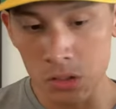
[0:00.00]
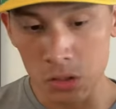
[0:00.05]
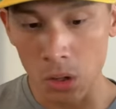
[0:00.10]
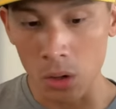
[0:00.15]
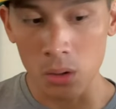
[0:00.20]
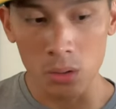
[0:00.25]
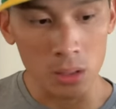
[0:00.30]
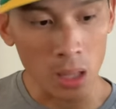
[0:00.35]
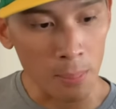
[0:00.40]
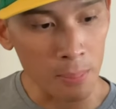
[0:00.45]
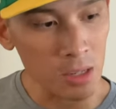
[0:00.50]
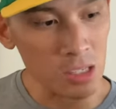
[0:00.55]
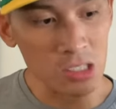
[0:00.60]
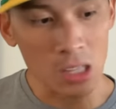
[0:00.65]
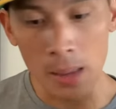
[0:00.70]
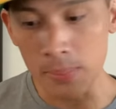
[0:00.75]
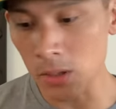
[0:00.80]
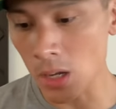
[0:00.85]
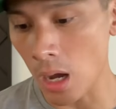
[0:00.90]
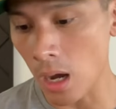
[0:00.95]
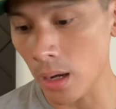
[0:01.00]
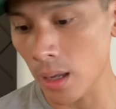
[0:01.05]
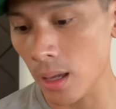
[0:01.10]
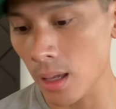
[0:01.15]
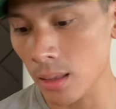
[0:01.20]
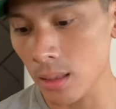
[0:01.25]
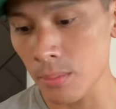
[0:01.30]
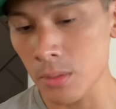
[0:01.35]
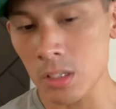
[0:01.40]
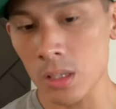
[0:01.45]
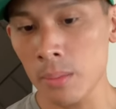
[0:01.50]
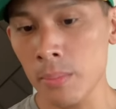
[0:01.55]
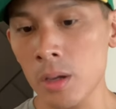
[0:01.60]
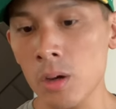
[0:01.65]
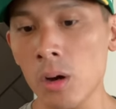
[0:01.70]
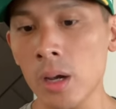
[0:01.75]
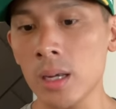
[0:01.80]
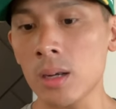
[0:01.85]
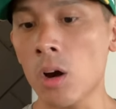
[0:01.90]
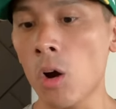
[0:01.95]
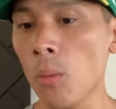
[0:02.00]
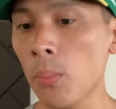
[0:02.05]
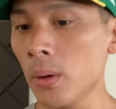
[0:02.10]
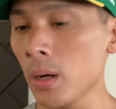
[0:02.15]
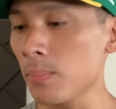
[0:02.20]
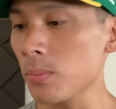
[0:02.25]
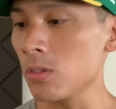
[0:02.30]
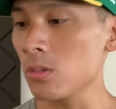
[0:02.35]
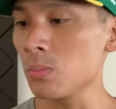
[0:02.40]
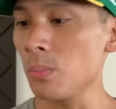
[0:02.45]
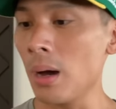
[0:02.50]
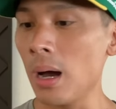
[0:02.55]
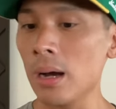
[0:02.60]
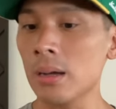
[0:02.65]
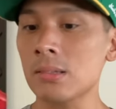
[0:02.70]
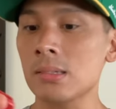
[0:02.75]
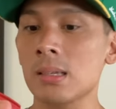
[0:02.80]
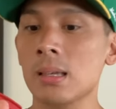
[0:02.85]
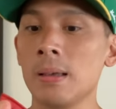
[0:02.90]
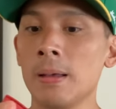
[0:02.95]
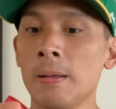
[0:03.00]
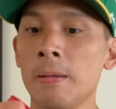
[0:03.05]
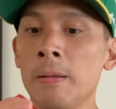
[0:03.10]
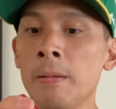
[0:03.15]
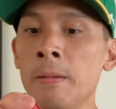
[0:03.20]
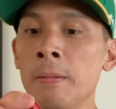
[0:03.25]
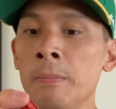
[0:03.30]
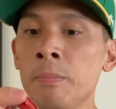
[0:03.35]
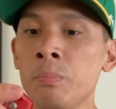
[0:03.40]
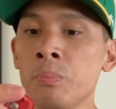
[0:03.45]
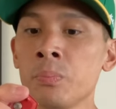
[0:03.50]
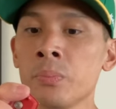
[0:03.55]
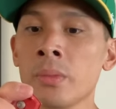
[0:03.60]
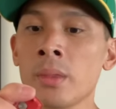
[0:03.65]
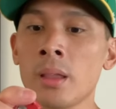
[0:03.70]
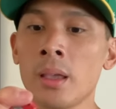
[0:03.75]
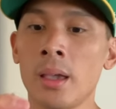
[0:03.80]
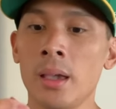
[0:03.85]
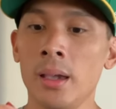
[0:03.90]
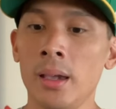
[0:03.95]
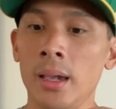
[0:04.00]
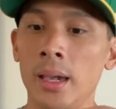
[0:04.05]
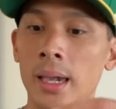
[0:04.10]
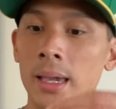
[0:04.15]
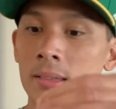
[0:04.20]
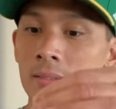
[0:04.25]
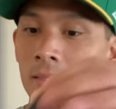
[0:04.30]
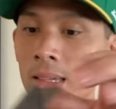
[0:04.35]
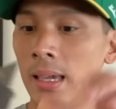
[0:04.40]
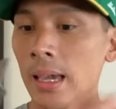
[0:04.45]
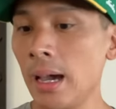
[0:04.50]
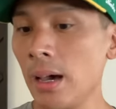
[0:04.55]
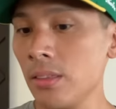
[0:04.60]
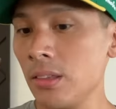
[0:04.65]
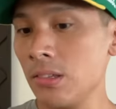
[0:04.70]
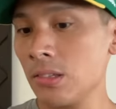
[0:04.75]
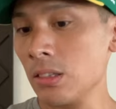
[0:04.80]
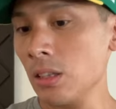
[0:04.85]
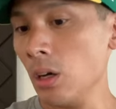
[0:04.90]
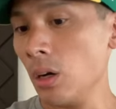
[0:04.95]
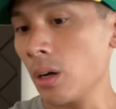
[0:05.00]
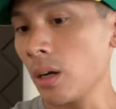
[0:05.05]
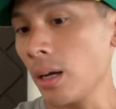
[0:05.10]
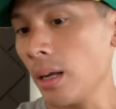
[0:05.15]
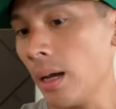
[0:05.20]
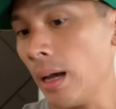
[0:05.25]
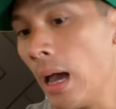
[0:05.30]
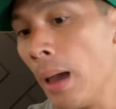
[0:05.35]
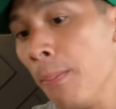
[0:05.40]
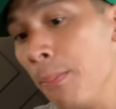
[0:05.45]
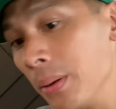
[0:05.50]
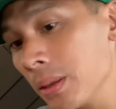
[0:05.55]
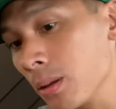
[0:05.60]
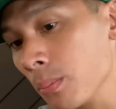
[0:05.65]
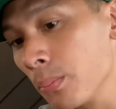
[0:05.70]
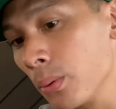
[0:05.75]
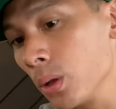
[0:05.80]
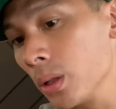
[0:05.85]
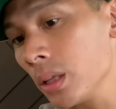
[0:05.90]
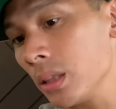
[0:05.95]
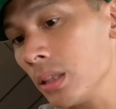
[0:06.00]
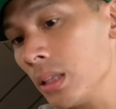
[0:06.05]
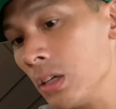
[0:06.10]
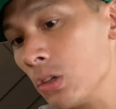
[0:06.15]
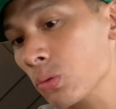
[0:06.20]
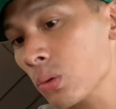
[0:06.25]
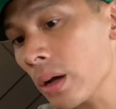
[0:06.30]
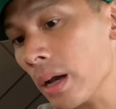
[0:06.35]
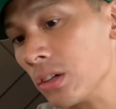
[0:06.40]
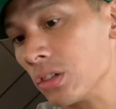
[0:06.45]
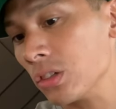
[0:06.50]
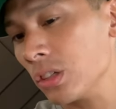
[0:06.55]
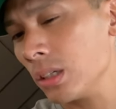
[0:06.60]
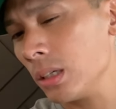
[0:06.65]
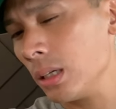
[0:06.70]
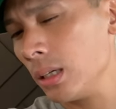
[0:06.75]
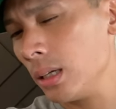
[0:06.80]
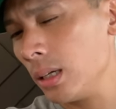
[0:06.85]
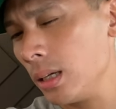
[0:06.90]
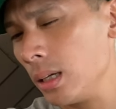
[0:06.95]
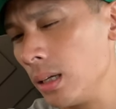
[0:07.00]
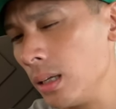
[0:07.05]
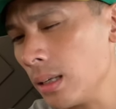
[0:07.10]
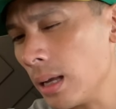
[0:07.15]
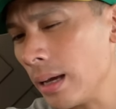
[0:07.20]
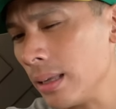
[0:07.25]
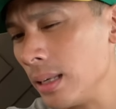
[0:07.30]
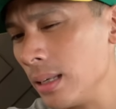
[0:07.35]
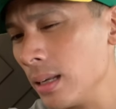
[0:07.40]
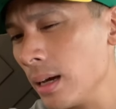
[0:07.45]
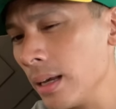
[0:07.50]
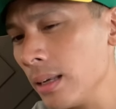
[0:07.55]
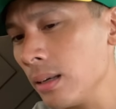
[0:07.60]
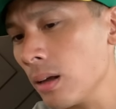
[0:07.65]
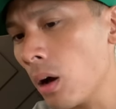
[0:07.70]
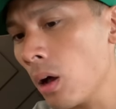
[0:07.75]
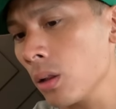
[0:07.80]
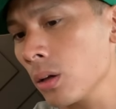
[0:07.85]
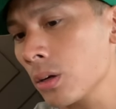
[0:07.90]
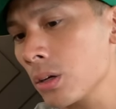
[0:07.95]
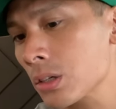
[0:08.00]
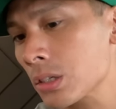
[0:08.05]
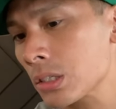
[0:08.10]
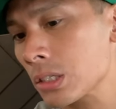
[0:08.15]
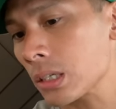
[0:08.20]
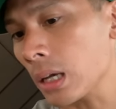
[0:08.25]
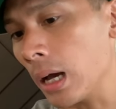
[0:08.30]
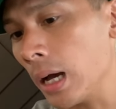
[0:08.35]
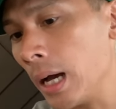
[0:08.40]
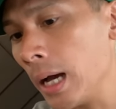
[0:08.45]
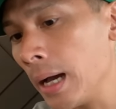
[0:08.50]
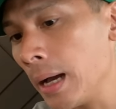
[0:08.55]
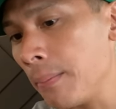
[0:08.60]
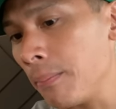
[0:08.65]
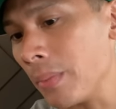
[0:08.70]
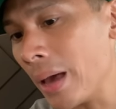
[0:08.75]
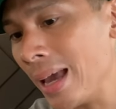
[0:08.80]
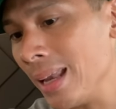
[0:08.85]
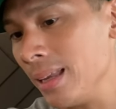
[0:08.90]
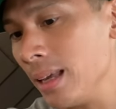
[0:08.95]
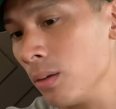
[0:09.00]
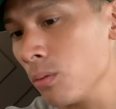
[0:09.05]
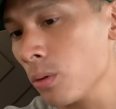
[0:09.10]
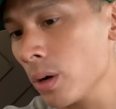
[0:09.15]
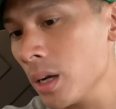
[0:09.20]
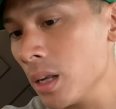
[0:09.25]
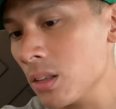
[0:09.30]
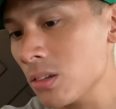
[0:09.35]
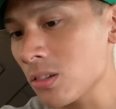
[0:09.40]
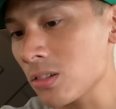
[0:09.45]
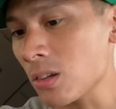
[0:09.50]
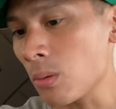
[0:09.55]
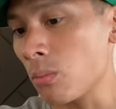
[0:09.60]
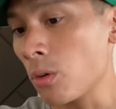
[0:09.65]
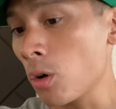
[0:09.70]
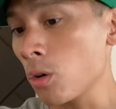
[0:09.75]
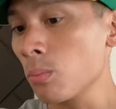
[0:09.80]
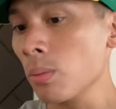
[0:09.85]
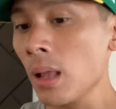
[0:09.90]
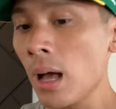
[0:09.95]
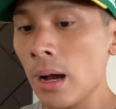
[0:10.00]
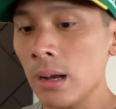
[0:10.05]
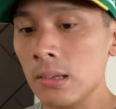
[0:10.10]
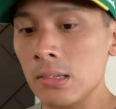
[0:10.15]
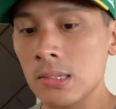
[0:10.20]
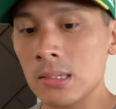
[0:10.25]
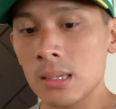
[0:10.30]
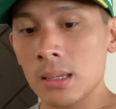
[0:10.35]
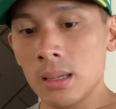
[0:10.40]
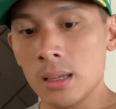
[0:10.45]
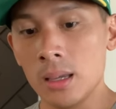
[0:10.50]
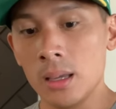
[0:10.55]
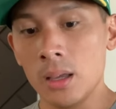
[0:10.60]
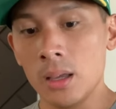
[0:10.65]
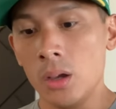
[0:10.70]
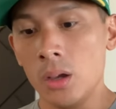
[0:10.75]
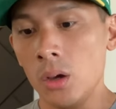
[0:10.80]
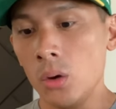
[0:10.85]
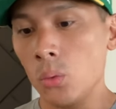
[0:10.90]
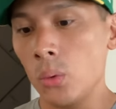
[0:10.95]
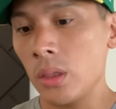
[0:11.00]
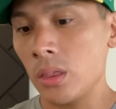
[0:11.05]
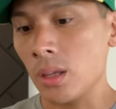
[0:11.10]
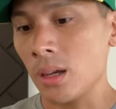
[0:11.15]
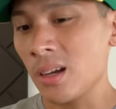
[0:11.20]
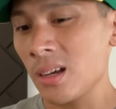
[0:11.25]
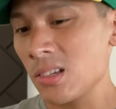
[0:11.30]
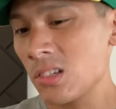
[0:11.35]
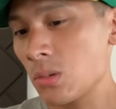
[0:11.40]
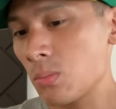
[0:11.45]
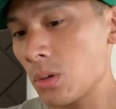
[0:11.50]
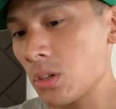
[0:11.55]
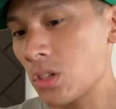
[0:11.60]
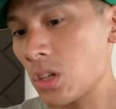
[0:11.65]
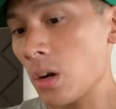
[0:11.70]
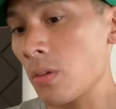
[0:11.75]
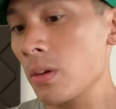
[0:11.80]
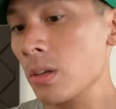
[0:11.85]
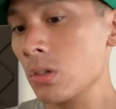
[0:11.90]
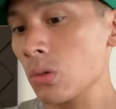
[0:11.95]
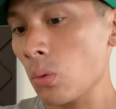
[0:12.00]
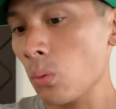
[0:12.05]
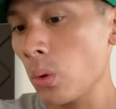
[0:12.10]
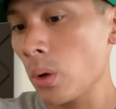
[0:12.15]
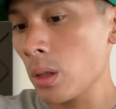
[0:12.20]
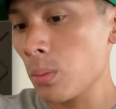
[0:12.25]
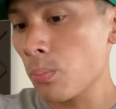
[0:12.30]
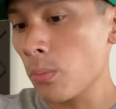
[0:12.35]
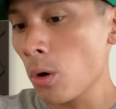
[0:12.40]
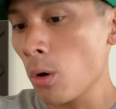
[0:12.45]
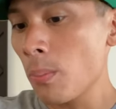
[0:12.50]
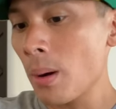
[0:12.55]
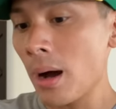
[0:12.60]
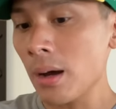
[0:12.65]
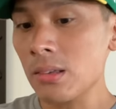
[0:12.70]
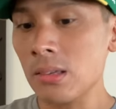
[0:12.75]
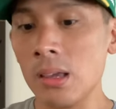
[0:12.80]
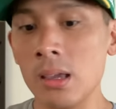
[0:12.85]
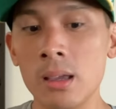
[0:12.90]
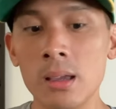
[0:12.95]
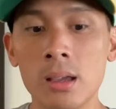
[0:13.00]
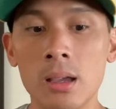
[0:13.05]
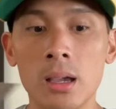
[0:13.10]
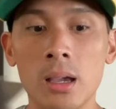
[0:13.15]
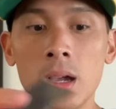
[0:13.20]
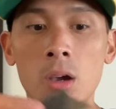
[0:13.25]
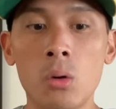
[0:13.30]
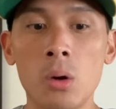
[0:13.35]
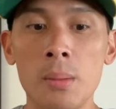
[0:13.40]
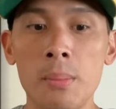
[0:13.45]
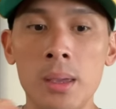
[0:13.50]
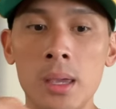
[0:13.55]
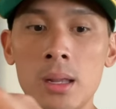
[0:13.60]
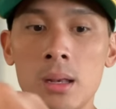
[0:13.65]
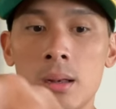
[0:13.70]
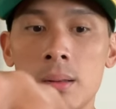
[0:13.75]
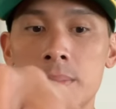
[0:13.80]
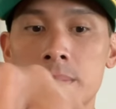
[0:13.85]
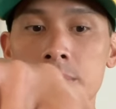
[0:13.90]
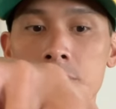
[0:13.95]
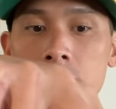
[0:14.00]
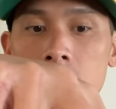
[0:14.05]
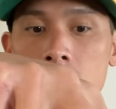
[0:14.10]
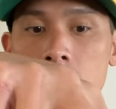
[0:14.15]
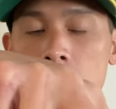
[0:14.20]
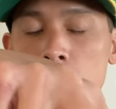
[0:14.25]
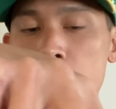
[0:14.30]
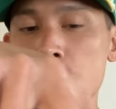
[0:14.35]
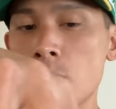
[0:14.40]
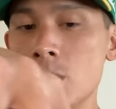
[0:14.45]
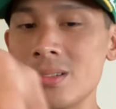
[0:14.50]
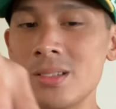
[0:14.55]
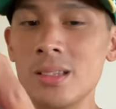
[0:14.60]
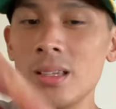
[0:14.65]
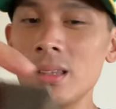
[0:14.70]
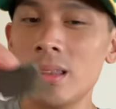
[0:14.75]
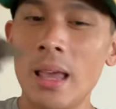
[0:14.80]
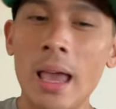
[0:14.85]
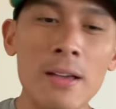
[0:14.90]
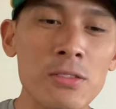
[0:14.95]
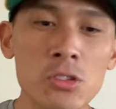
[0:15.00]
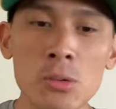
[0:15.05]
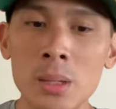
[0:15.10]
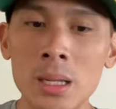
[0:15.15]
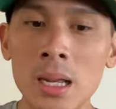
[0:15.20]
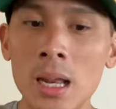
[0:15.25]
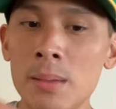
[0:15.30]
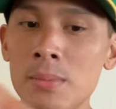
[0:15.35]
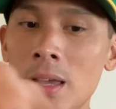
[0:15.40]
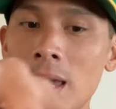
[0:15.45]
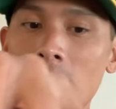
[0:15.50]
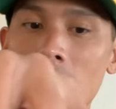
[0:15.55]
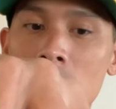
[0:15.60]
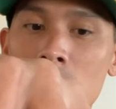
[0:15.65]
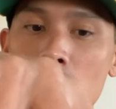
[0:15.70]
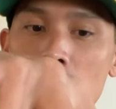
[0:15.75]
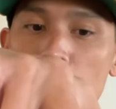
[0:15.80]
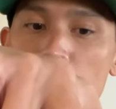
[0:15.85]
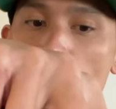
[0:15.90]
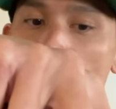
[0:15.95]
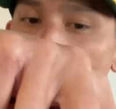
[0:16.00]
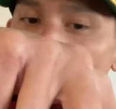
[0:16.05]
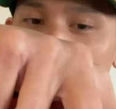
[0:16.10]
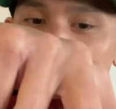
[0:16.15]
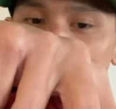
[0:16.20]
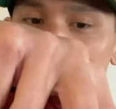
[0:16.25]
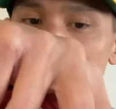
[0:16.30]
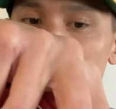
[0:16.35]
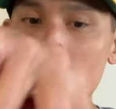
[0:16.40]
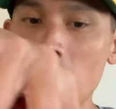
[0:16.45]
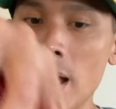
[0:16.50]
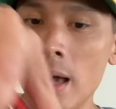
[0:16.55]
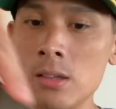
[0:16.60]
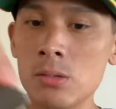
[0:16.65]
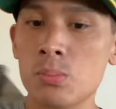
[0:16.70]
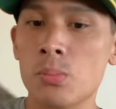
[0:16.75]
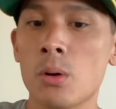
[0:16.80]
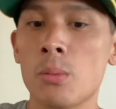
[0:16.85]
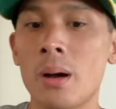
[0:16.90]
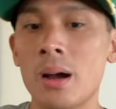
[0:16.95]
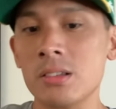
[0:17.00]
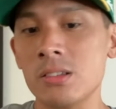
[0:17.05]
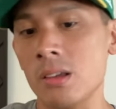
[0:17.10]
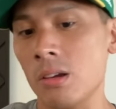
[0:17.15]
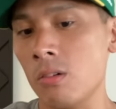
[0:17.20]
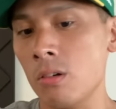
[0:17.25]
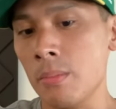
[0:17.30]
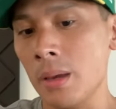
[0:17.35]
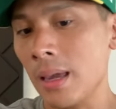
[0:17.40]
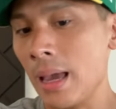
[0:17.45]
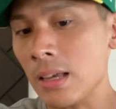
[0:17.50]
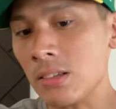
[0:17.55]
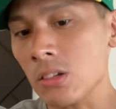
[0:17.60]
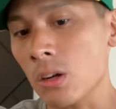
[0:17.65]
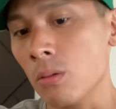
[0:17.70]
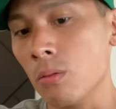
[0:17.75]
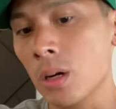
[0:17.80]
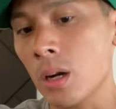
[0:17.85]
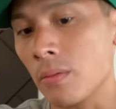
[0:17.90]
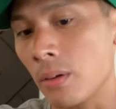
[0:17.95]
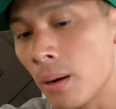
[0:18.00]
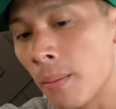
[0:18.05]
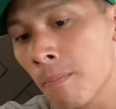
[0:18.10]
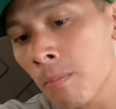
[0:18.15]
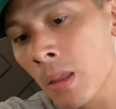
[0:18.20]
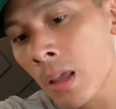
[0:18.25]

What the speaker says: So I'm gonna stop talking. Let me go ahead and open up this box and see how these look. I bit the bullet. These were actually $99. I did run into some roadblocks with the customer service with Pro Boxing Equipment. They have so many names, I can't even remember. Pro Boxing Supplies, Pro Boxing Equipment, Casanova, whatever.